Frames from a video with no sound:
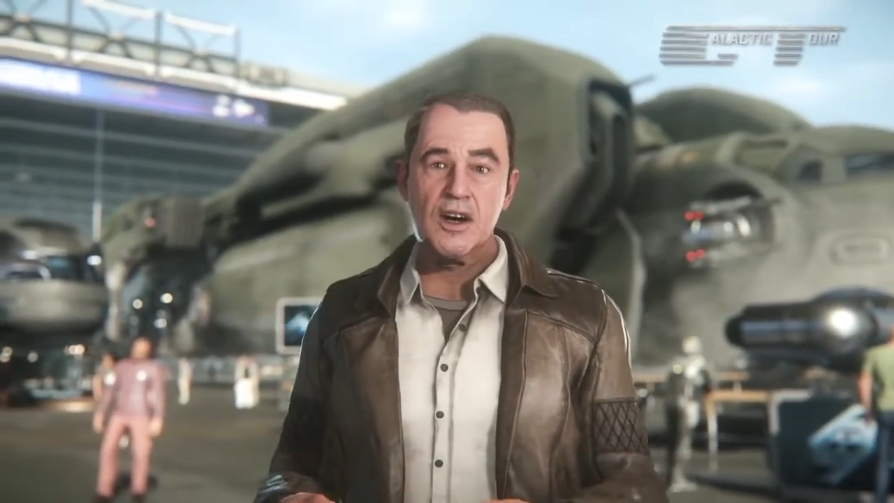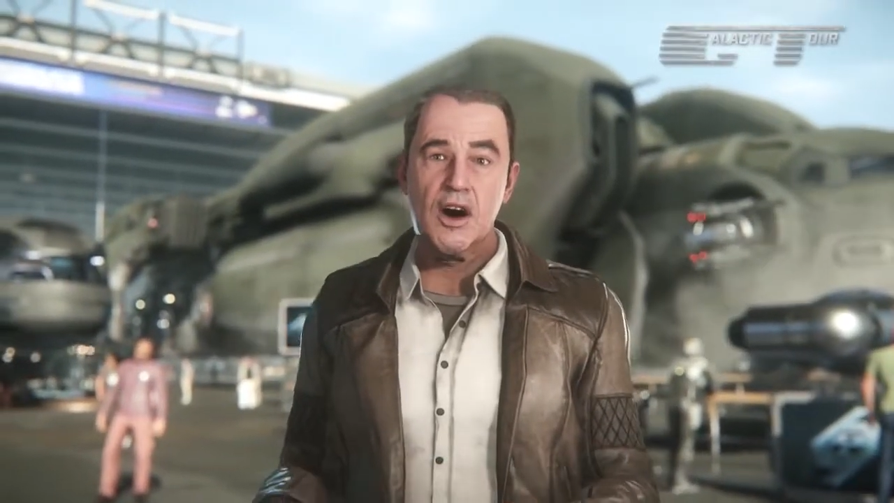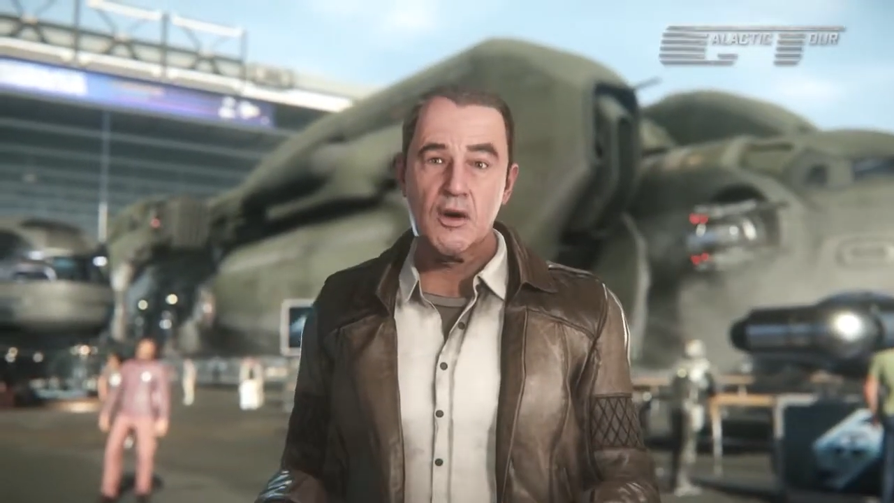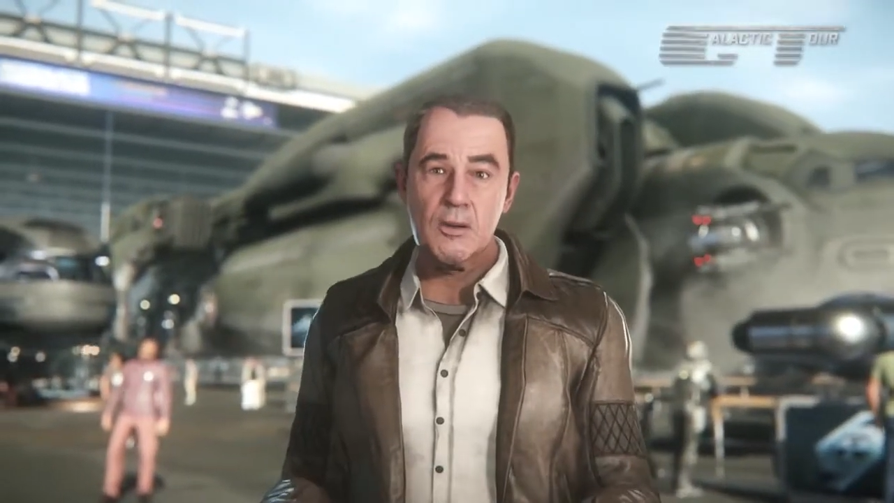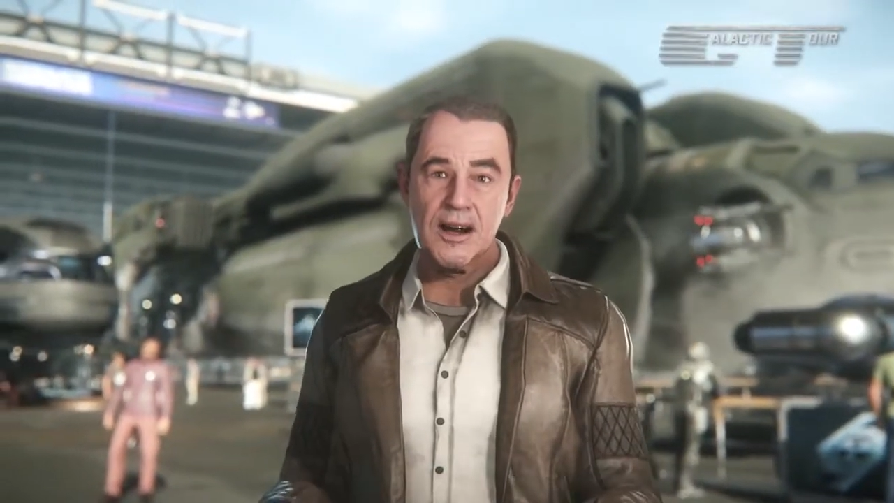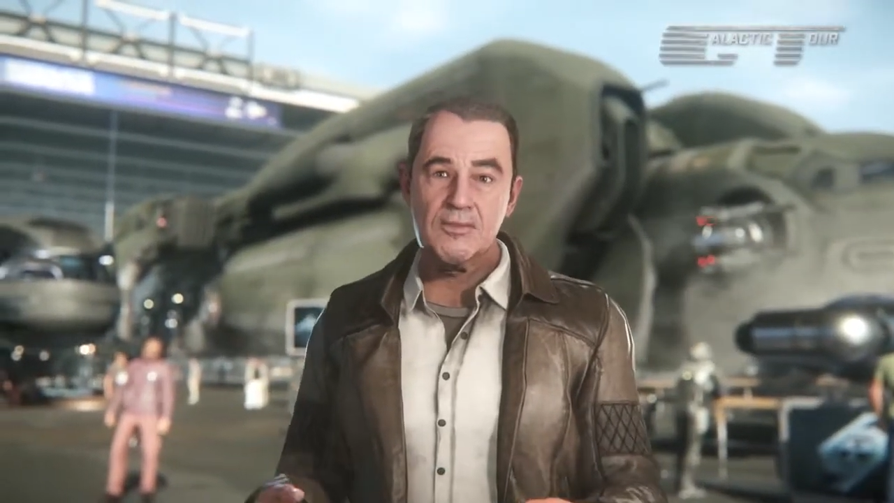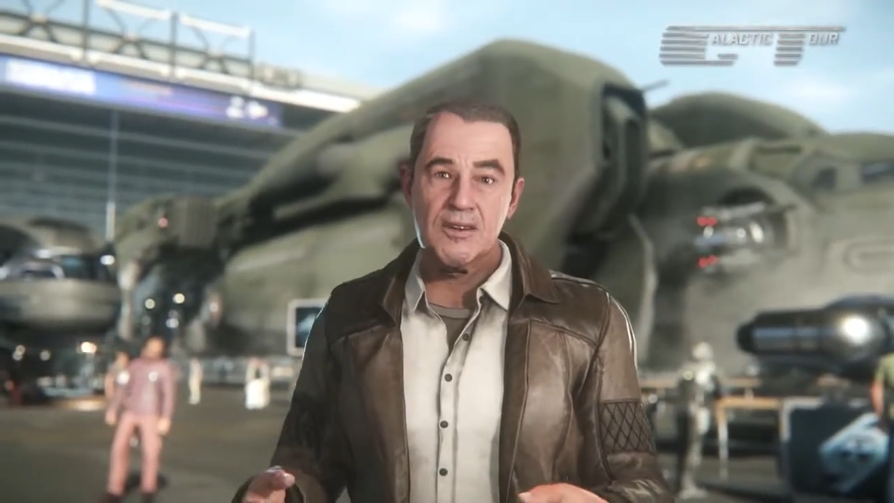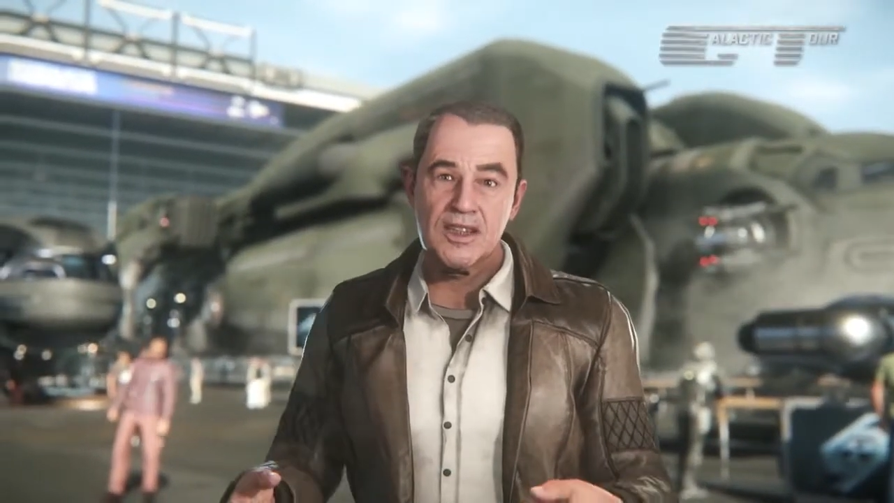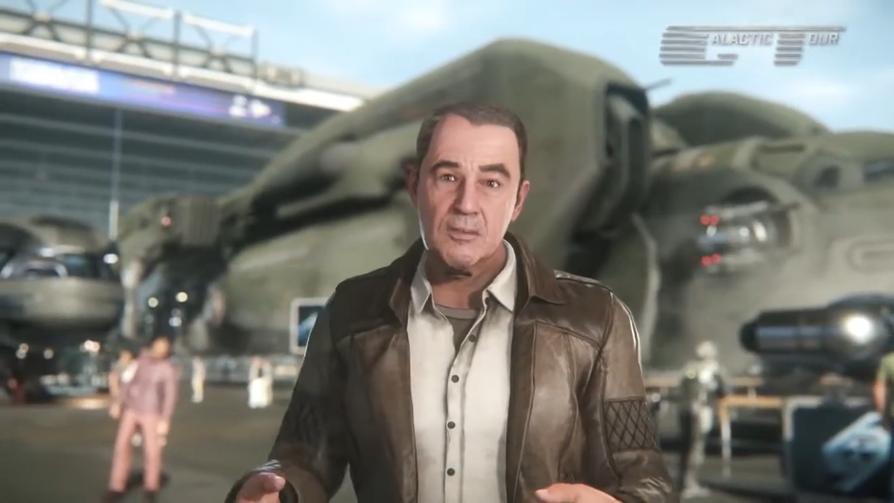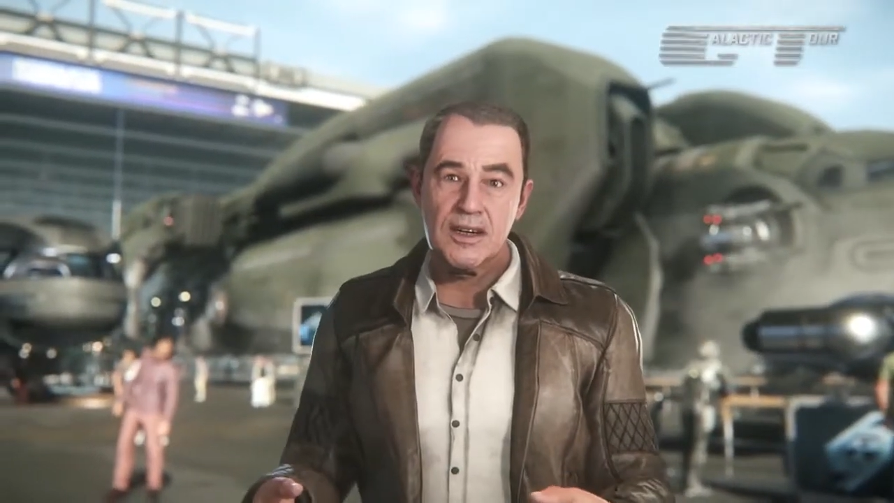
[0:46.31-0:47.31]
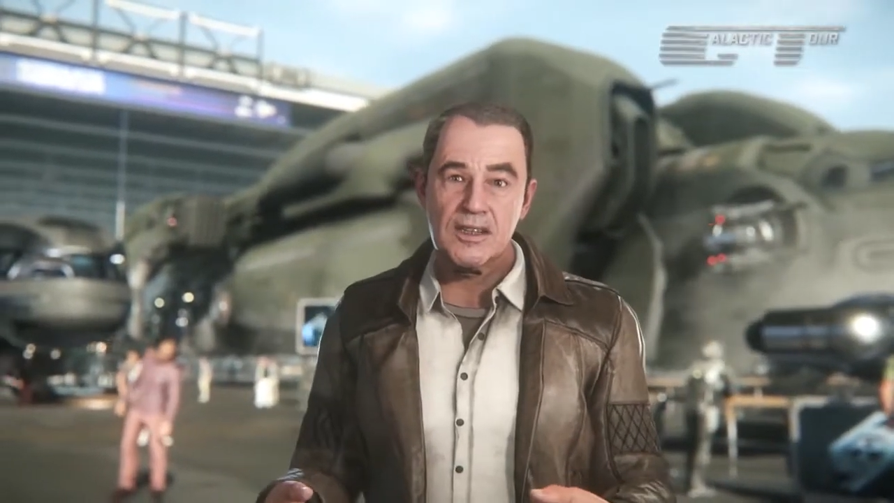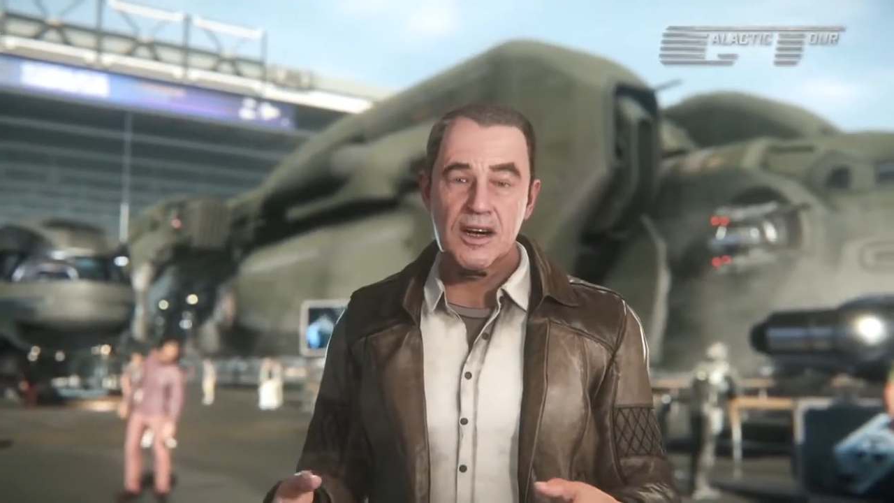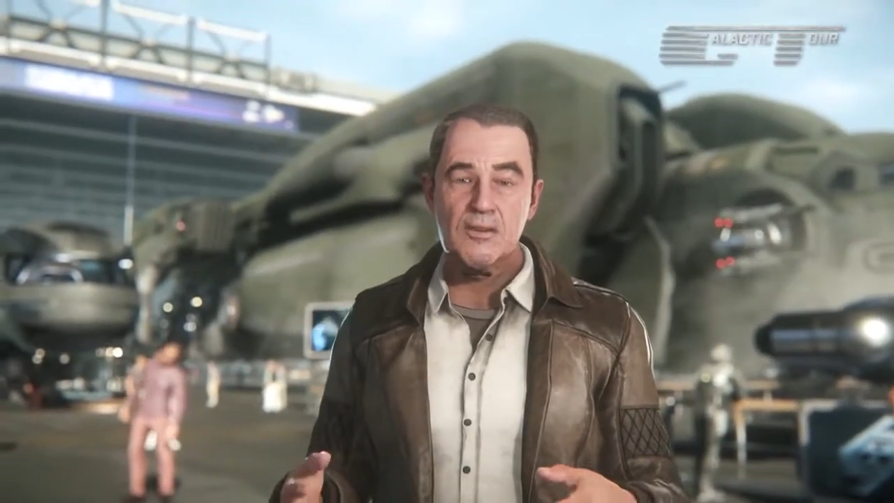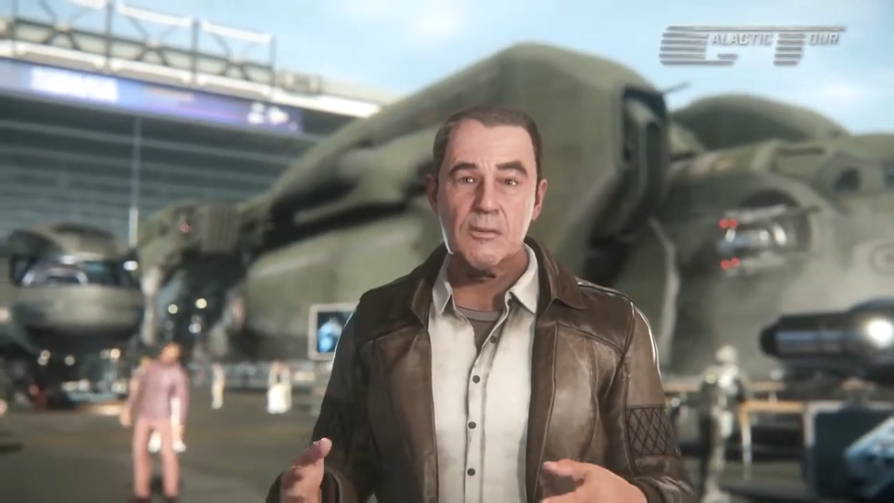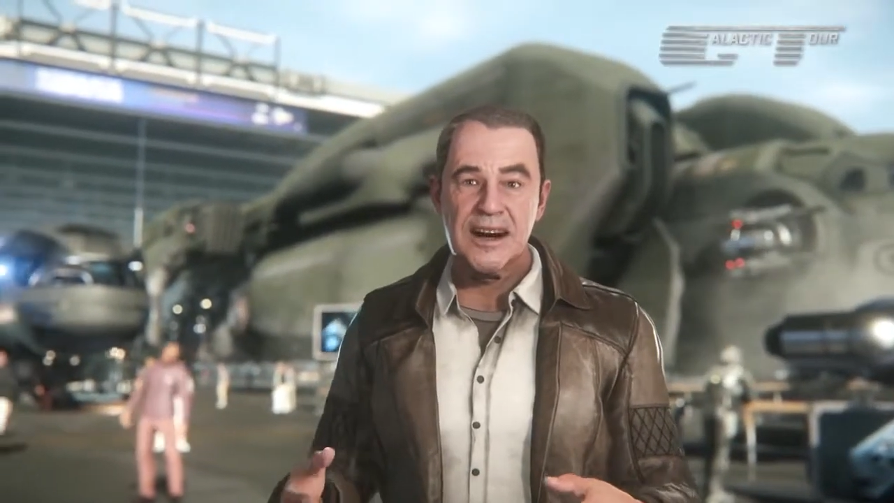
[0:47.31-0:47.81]
cockpit
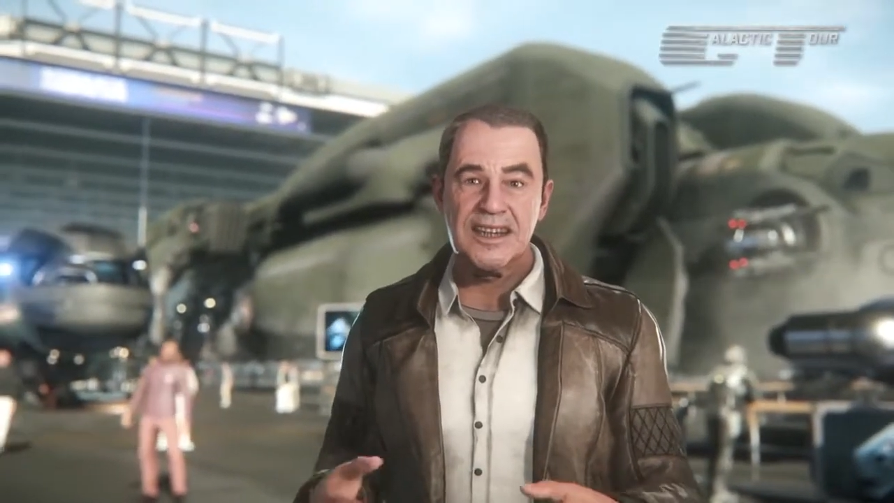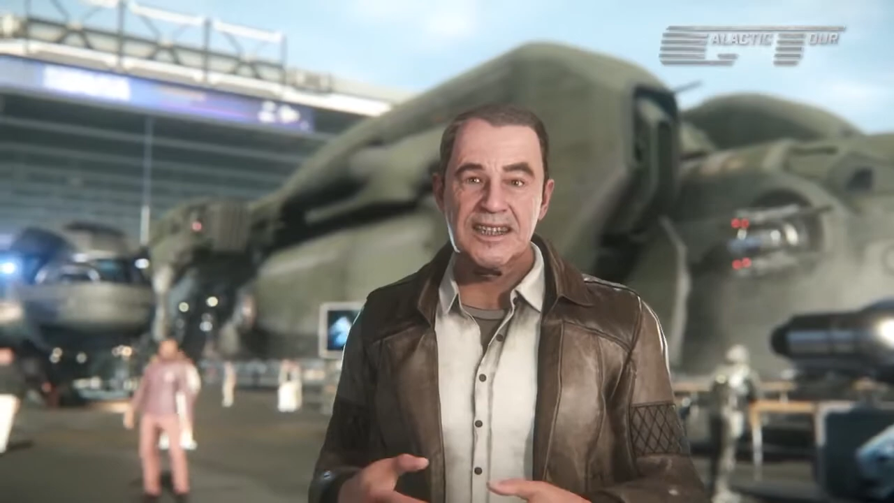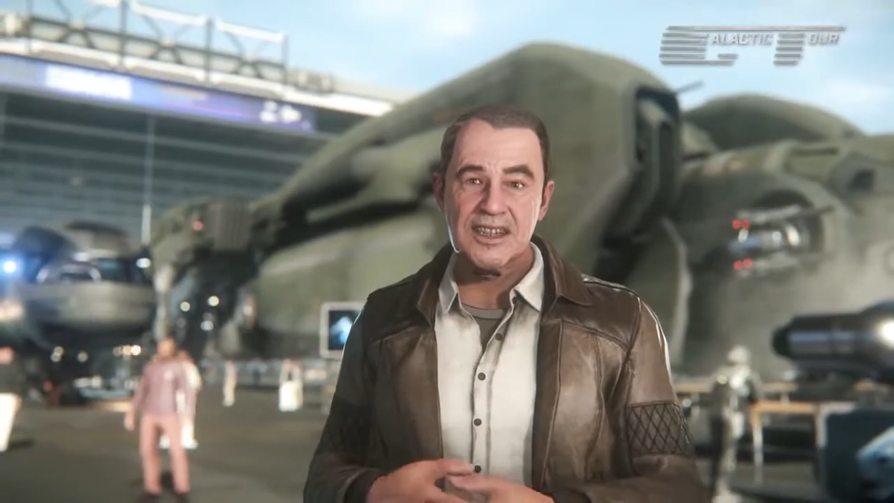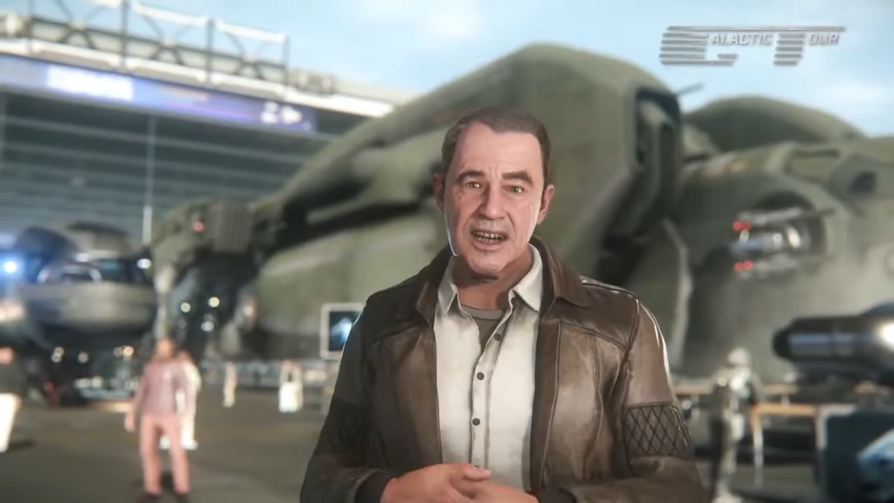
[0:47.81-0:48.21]
visibility of a Min